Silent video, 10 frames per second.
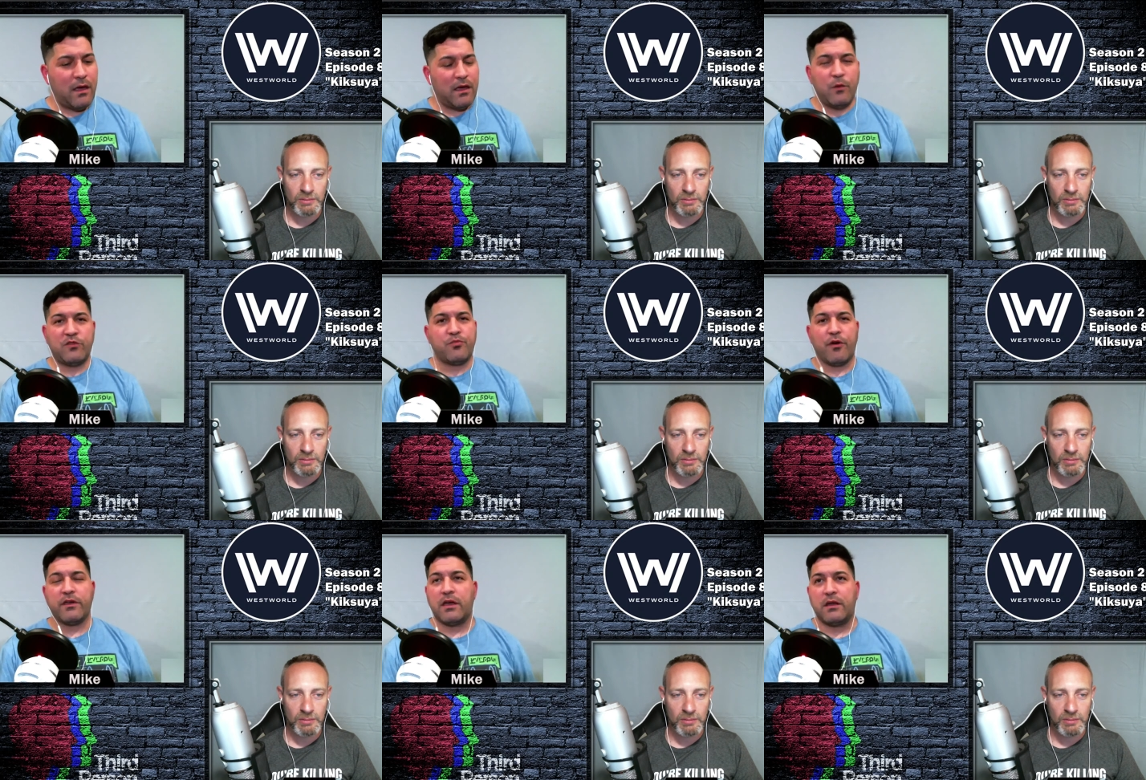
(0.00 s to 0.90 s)
Speaker 1: it was
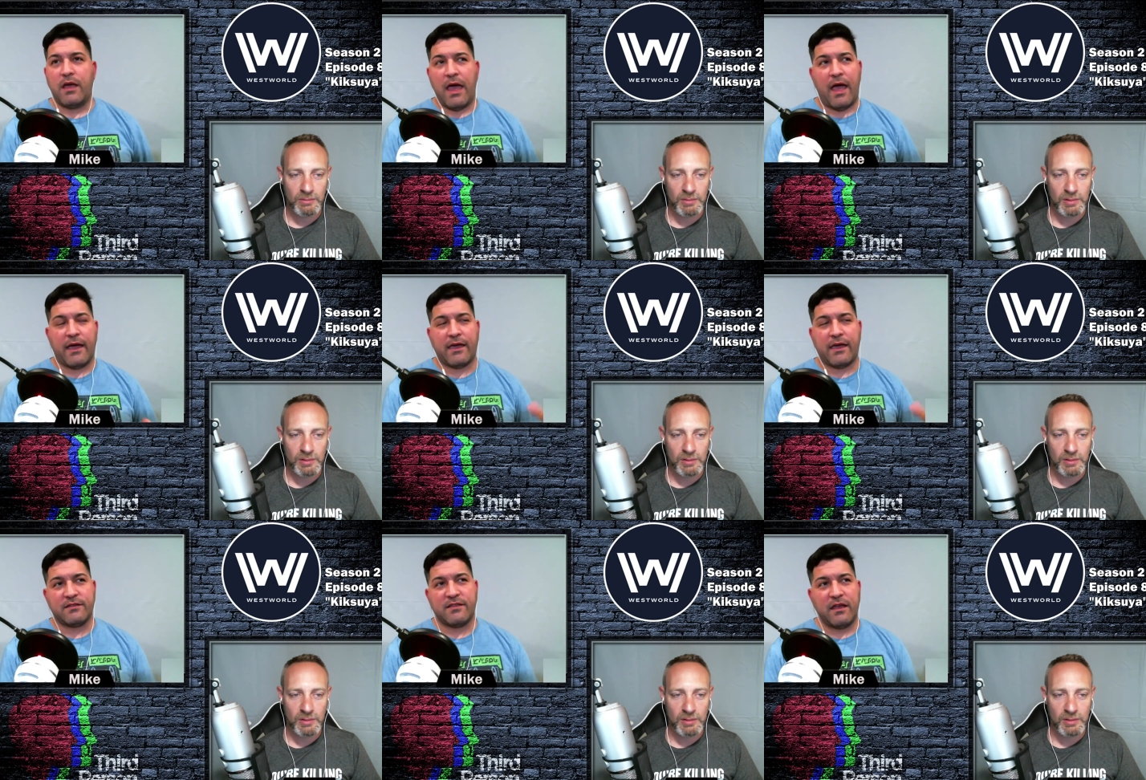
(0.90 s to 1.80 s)
brilliant. I
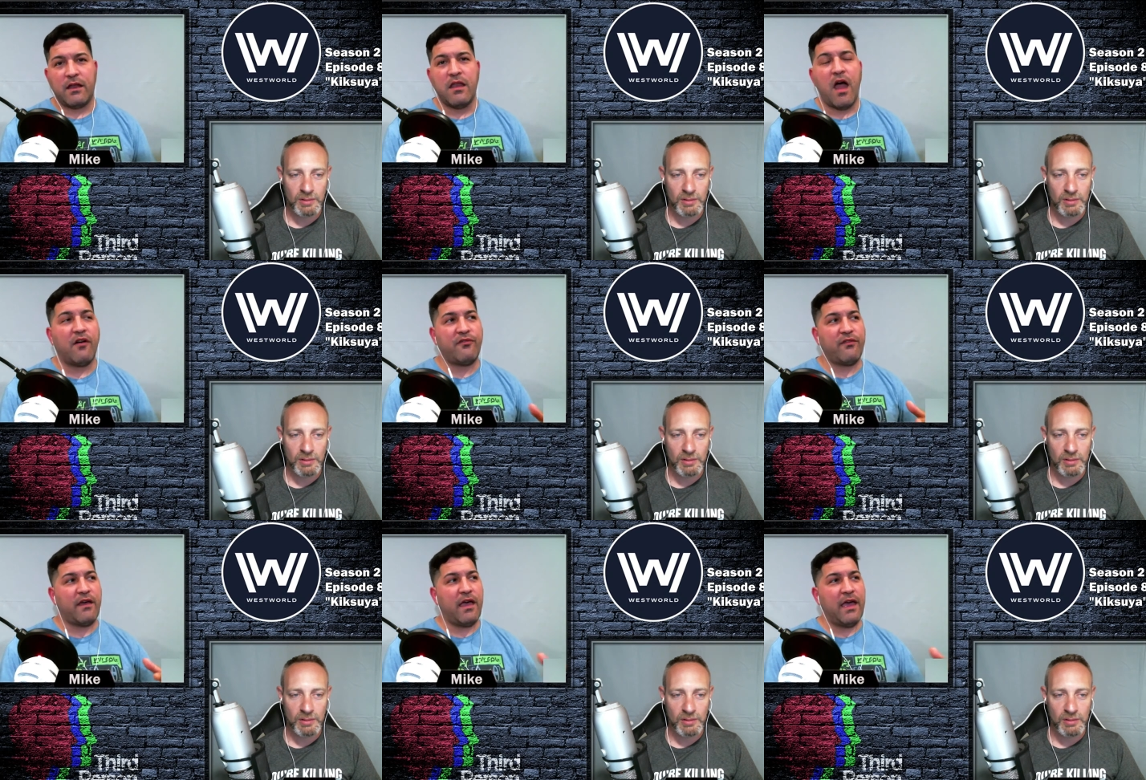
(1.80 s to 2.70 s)
can't say it enough.
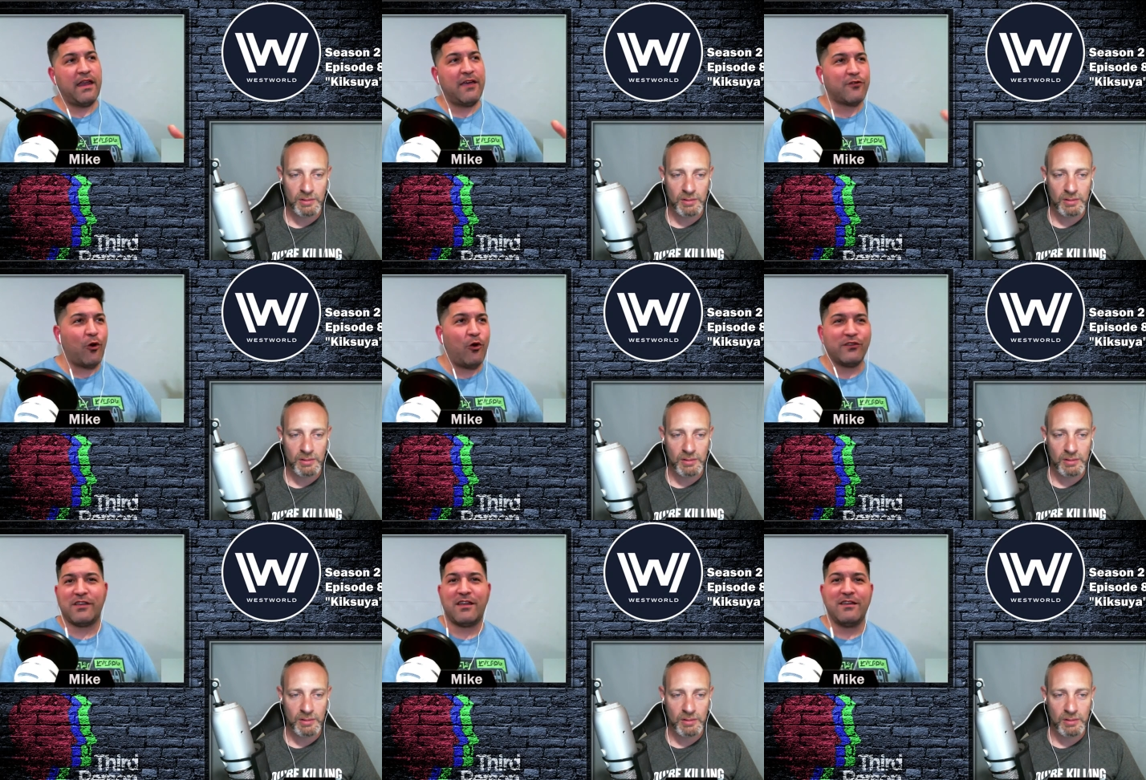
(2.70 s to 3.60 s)
And after all
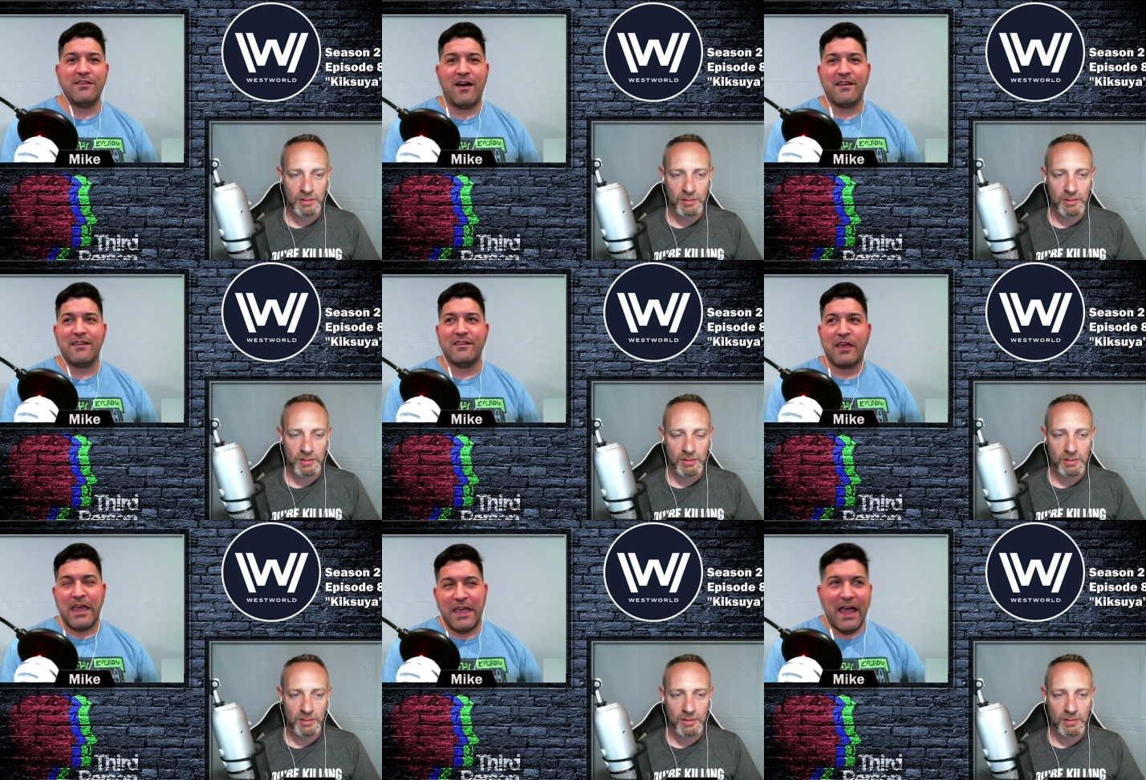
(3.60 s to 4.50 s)
said and done,
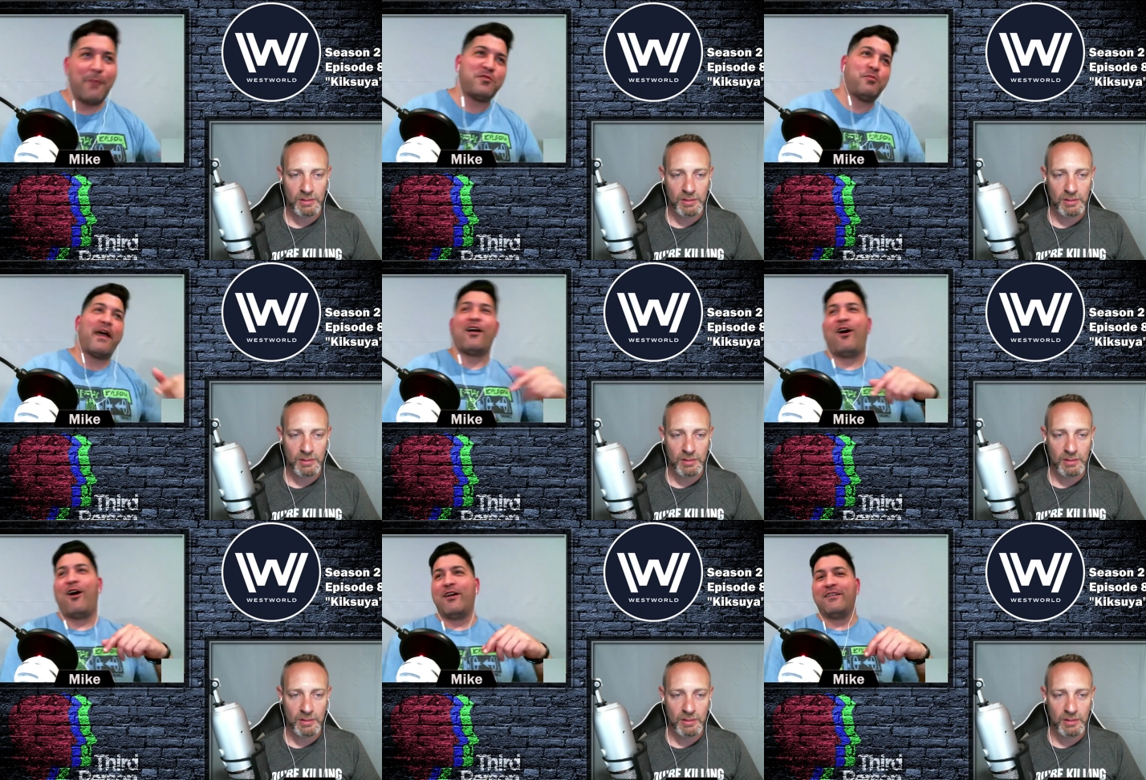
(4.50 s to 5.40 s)
is he hops back
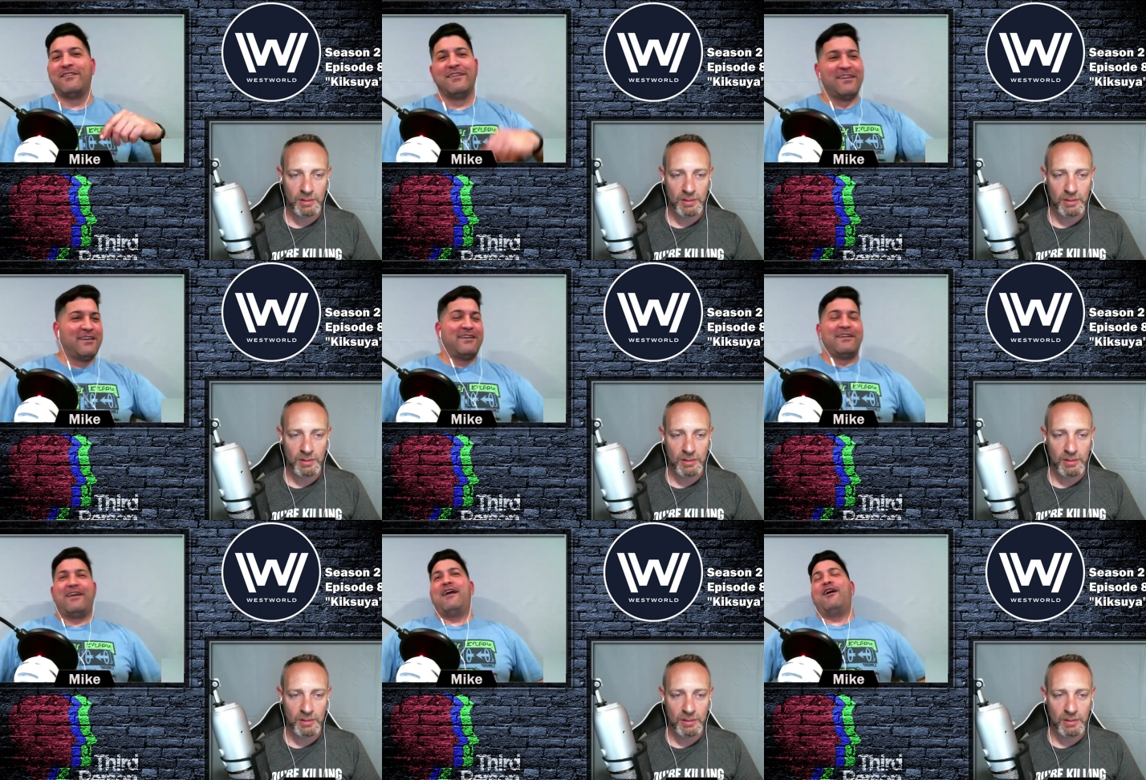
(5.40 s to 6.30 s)
on
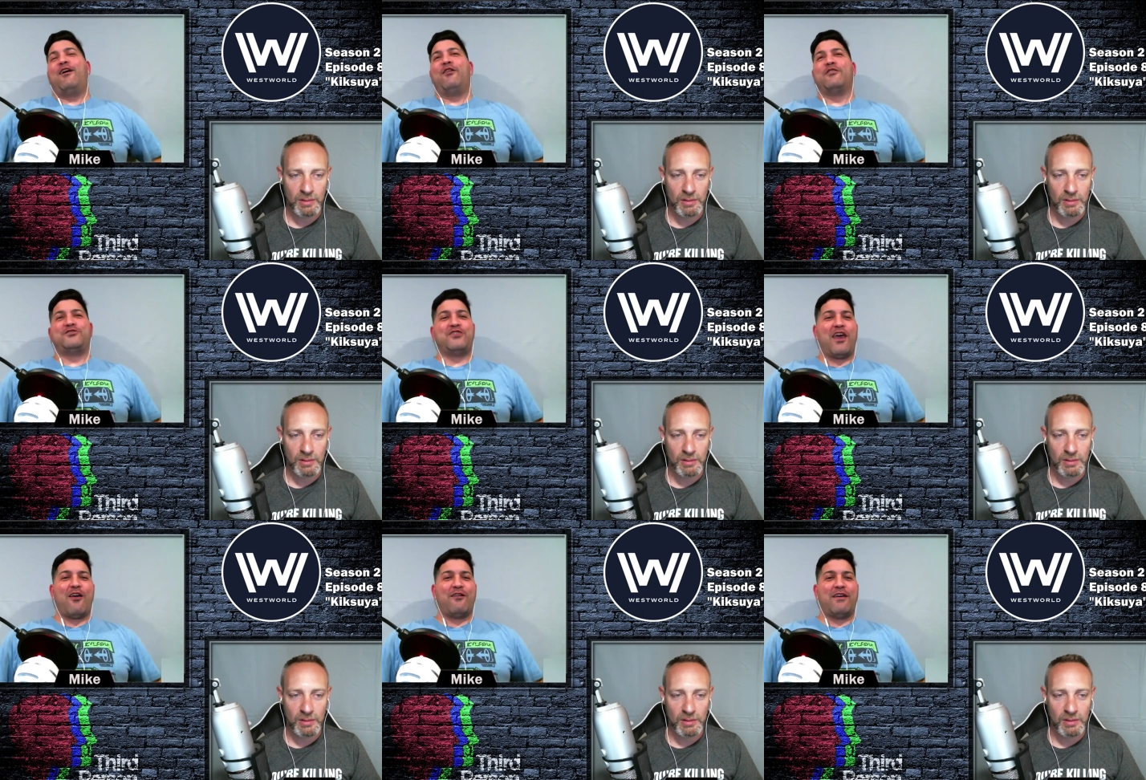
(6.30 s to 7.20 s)
eh, on the
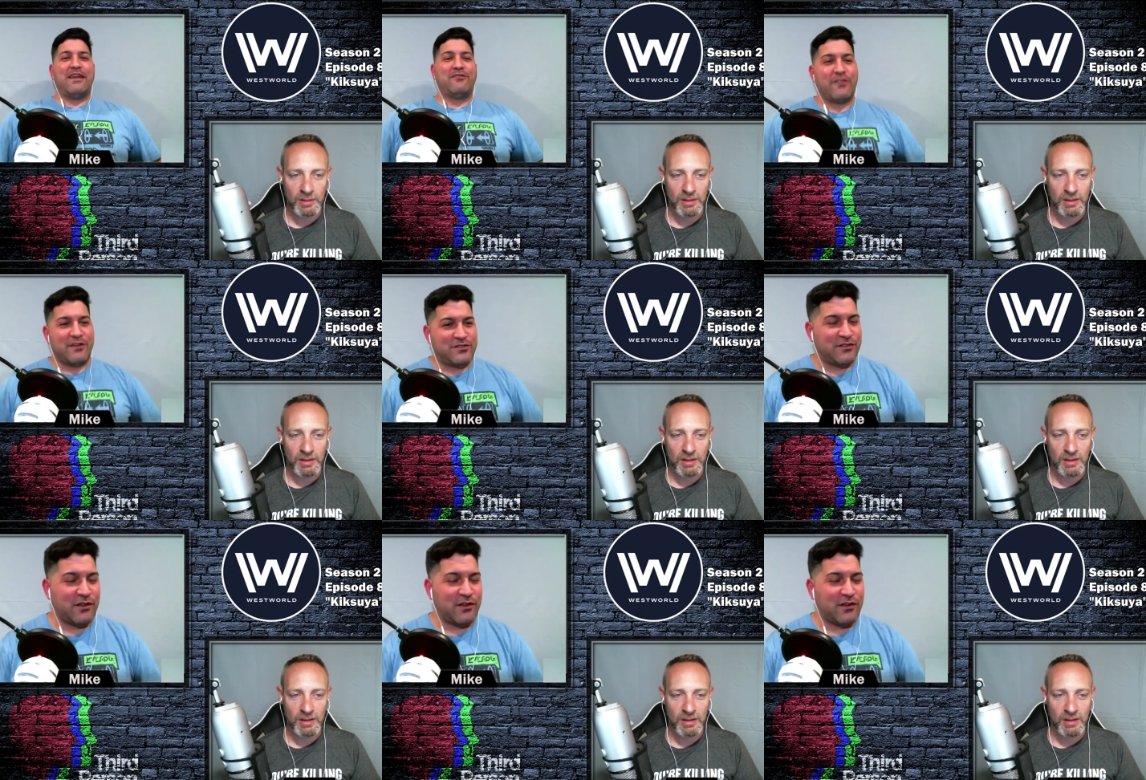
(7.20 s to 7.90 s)
chair and he finishes